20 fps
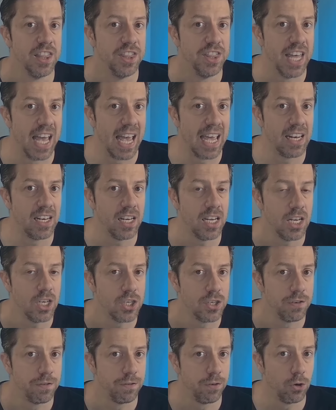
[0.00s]
That
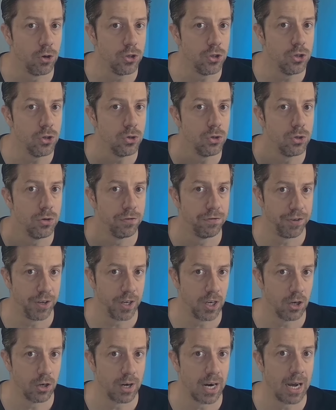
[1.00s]
is for you to
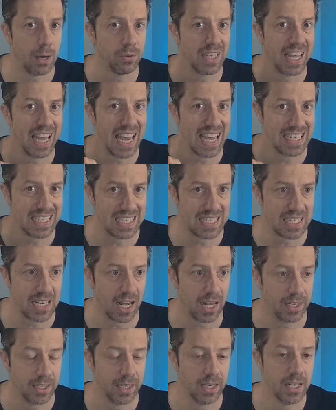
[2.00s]
figure out and
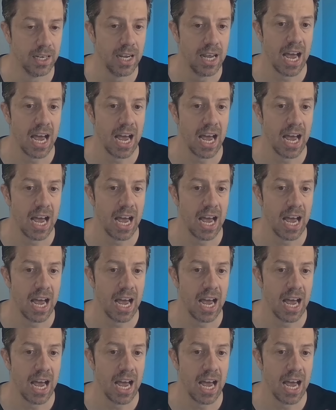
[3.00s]
study.